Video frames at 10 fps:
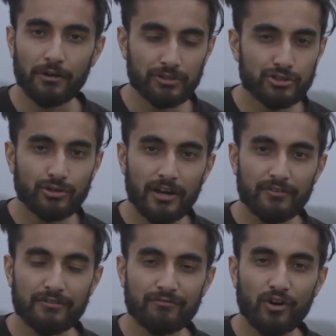The driver
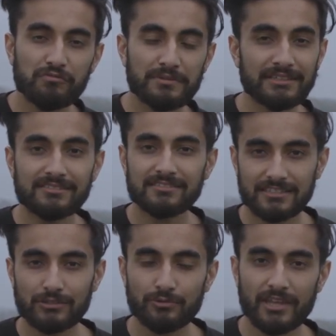involvement is
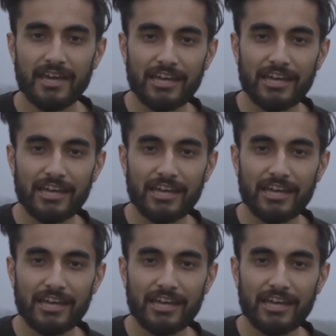still there.